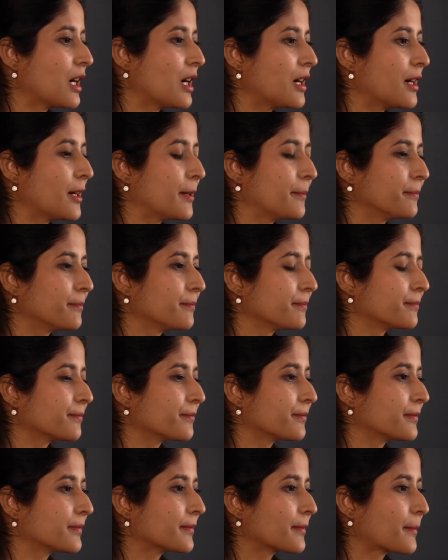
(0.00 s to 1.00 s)

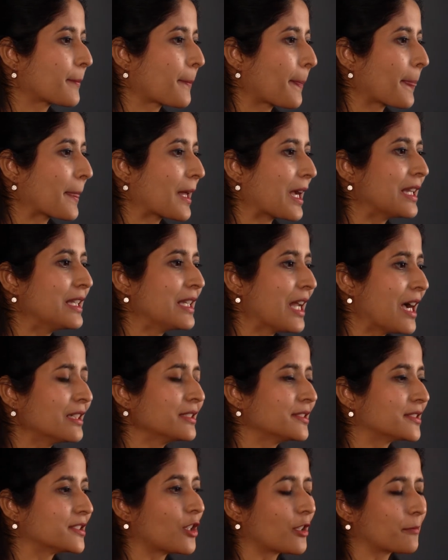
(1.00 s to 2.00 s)
our
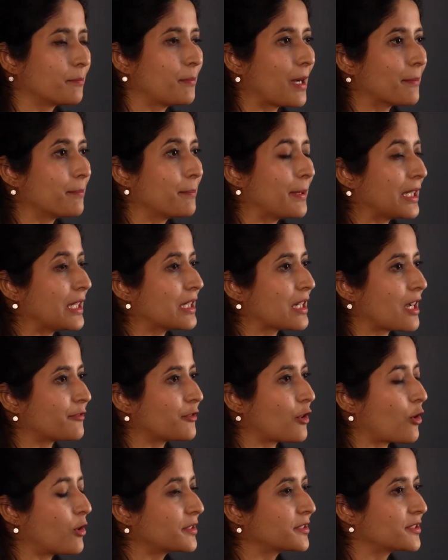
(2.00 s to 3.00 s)
lungs not pumping
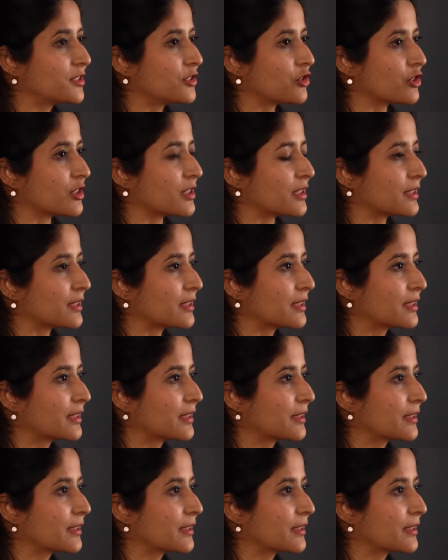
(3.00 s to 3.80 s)
enough oxygen.